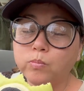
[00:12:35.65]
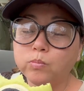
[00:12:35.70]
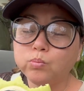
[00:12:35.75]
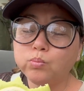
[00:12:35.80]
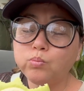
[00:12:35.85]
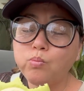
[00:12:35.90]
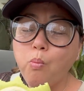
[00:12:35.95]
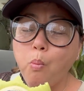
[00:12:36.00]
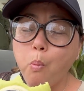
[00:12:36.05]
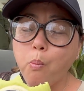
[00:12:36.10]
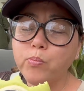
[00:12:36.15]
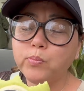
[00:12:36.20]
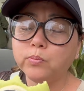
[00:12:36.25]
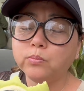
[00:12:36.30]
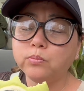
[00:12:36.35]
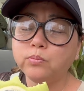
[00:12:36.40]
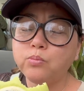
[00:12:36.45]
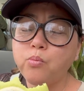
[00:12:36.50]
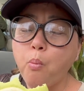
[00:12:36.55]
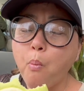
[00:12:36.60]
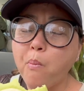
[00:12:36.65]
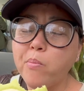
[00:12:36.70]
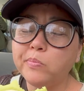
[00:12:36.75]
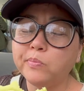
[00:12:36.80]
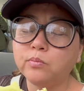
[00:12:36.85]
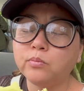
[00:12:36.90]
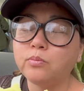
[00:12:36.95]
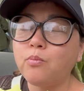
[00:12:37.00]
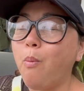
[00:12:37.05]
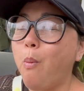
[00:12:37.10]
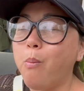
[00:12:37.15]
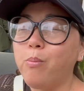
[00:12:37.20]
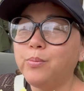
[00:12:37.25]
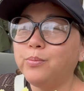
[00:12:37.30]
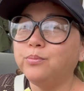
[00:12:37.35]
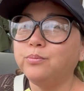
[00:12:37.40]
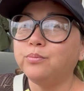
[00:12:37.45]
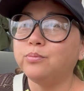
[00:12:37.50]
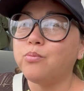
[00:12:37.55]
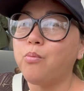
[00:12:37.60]
Mmm.
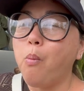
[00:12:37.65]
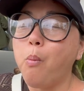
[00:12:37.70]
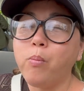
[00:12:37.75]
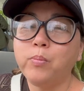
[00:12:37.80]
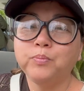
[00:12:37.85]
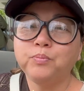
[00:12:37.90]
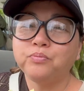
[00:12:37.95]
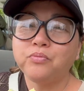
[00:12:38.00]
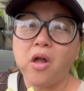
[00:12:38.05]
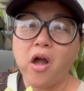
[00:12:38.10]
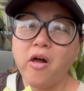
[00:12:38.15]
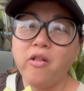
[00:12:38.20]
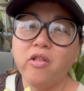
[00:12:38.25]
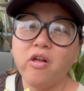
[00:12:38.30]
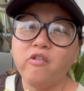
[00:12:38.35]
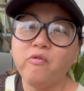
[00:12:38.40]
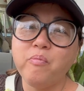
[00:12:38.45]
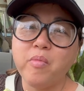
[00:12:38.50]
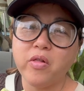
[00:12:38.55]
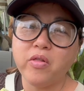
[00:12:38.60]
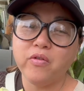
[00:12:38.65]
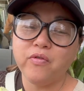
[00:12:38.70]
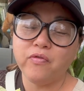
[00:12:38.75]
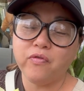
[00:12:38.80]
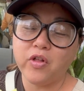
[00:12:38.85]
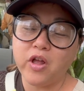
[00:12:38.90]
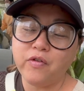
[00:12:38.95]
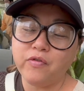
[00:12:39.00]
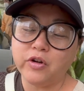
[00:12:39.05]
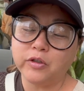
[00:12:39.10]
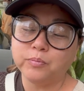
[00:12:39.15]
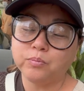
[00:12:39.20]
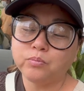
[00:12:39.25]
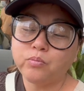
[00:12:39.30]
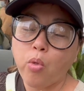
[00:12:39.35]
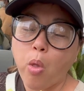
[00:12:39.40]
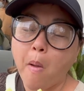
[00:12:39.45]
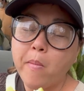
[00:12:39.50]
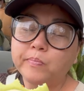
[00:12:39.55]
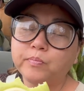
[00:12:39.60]
Mmm. I love melon flavor.
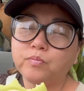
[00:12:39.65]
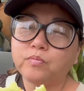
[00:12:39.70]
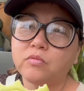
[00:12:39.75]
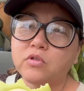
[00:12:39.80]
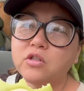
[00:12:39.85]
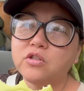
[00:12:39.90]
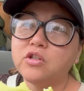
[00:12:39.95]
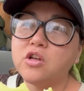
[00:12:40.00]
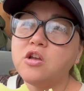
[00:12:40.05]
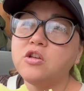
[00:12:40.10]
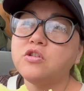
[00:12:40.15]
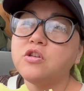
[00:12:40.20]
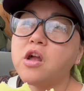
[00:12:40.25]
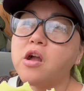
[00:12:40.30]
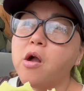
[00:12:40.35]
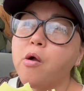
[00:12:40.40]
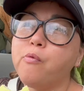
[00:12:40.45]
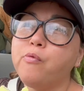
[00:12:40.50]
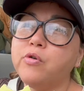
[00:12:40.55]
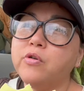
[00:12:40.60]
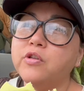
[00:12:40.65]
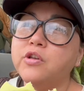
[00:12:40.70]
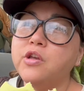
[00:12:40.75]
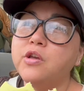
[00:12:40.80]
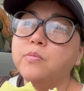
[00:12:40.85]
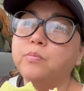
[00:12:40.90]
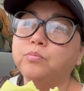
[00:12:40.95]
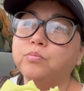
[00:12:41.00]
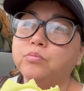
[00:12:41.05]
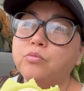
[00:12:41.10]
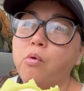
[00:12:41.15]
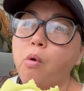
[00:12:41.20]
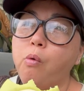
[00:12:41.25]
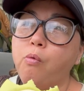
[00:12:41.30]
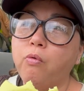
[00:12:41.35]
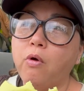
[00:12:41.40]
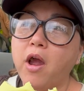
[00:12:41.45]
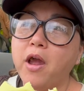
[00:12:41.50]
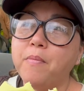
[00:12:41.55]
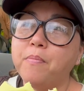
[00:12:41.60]
It tastes like a really
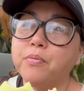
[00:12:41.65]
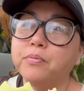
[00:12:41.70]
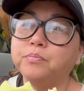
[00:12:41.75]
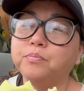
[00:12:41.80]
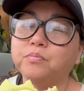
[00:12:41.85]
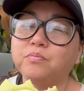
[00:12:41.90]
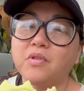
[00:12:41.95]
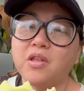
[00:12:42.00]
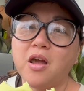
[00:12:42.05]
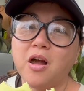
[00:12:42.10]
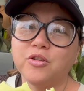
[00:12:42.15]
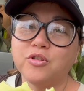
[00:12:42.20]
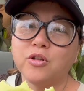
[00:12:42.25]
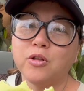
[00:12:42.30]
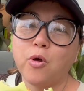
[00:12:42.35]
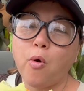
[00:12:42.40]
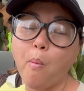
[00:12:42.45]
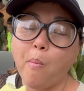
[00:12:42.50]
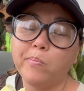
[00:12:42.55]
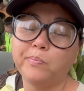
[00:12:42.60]
ripe cantaloupe.